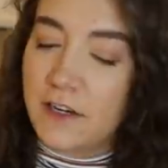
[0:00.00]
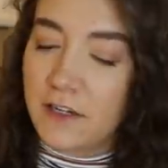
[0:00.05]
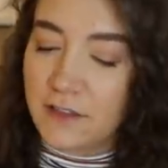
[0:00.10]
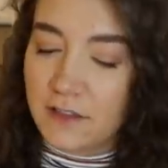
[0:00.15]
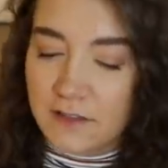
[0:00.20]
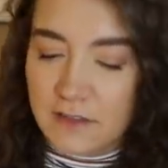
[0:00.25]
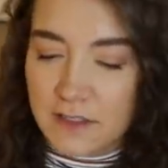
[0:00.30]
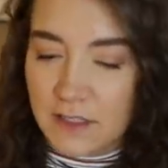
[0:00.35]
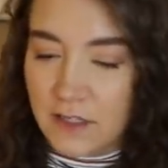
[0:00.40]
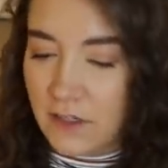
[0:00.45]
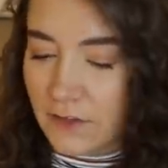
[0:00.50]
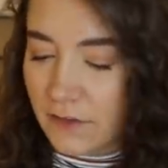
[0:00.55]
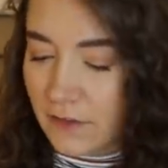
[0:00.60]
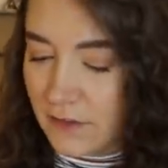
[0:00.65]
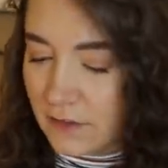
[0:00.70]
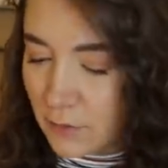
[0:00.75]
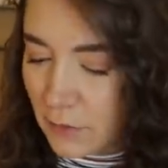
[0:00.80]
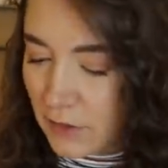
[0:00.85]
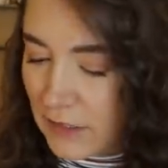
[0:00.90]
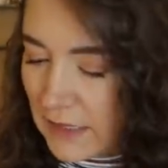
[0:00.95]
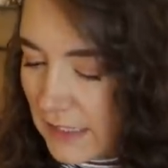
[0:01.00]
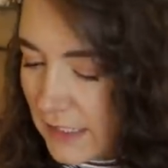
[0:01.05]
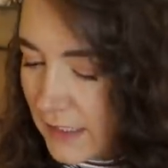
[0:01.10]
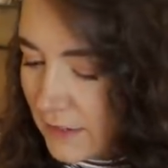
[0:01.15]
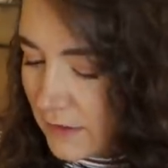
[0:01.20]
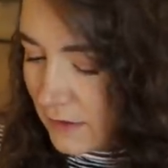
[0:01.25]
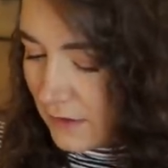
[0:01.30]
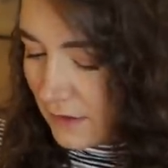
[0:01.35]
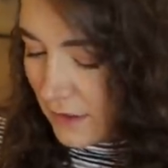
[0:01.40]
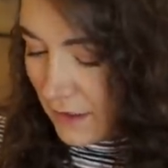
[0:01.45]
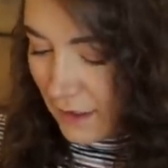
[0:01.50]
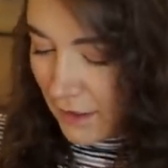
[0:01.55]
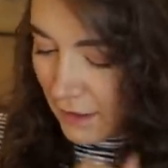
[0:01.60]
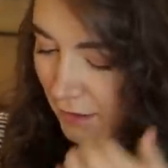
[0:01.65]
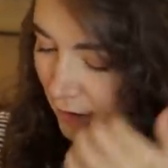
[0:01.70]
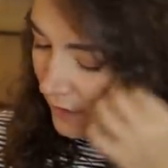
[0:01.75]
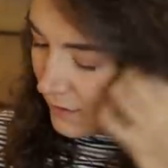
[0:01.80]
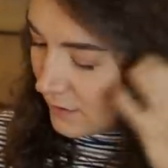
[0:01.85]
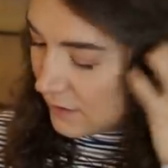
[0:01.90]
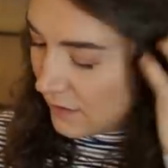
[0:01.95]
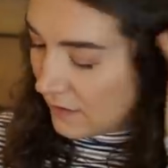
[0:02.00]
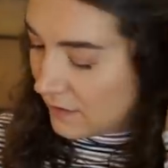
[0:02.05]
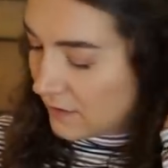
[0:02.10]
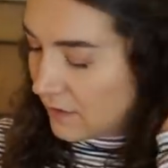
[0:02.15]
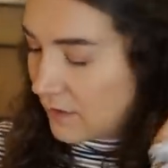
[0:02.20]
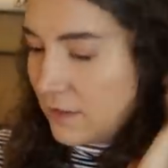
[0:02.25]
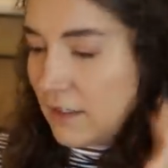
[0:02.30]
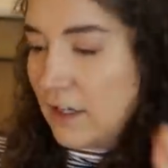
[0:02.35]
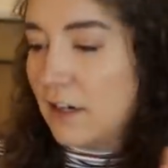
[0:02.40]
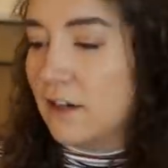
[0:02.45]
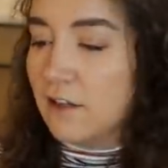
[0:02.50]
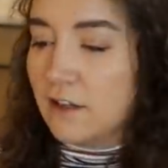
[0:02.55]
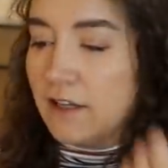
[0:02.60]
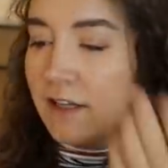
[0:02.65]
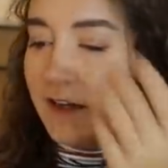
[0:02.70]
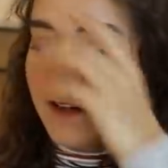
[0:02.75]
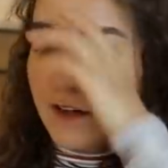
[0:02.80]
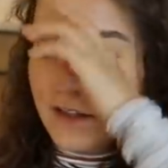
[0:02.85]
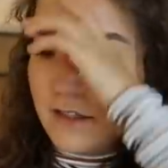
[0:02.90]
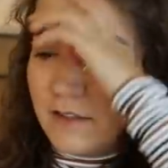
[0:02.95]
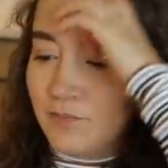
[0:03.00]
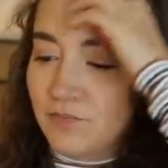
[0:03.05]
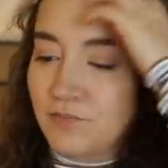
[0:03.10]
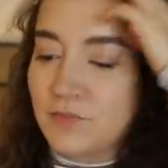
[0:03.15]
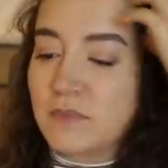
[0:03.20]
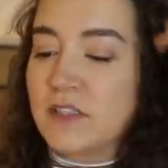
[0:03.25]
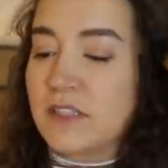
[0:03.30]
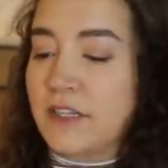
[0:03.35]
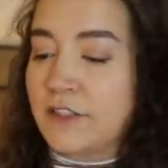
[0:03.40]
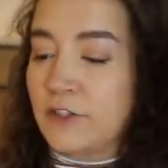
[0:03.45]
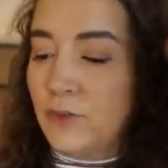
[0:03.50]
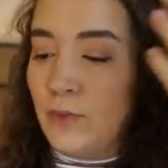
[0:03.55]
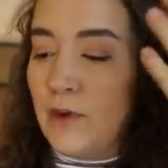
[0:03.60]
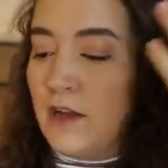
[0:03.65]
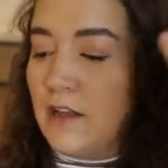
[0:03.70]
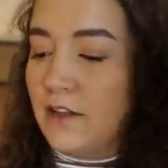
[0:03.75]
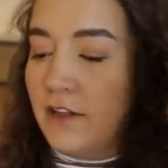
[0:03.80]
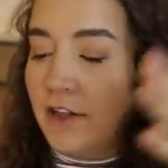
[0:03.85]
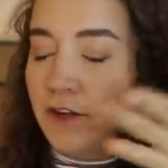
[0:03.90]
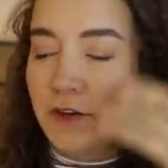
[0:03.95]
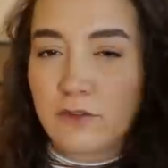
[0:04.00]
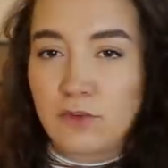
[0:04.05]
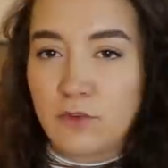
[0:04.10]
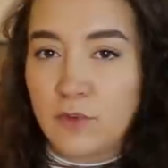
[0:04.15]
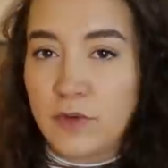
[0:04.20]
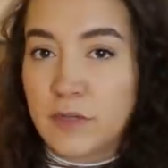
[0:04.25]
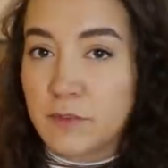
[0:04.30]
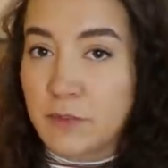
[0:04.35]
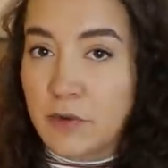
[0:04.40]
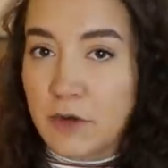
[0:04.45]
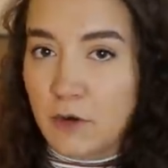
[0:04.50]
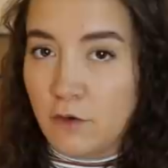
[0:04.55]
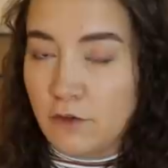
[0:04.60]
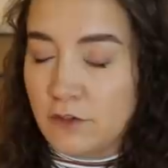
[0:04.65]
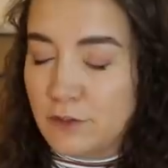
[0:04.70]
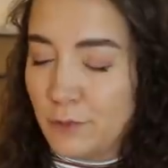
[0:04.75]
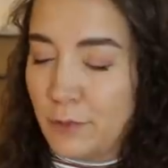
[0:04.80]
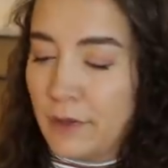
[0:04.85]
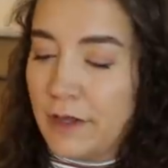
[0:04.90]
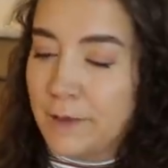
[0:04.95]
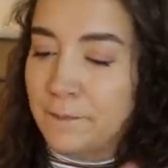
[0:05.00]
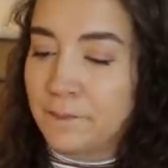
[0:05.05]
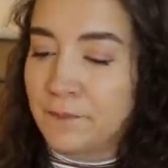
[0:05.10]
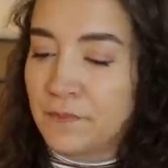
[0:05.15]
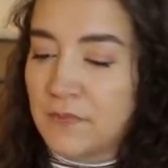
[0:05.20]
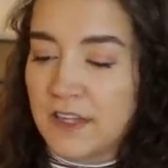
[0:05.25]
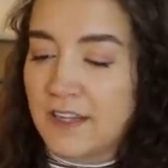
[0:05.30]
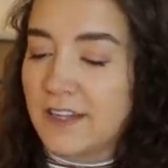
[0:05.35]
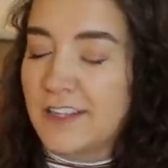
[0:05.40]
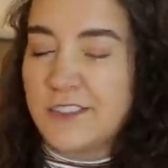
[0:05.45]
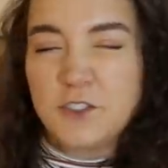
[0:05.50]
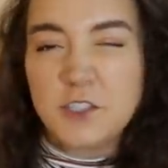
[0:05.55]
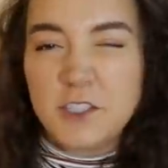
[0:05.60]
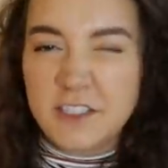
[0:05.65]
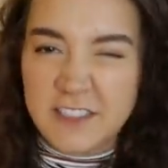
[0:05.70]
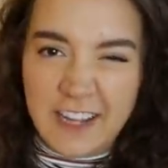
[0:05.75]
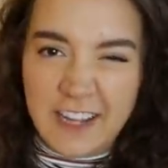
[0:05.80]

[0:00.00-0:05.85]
here, let's end on this one. This isn't necessarily a sexuality or queer post, but it's just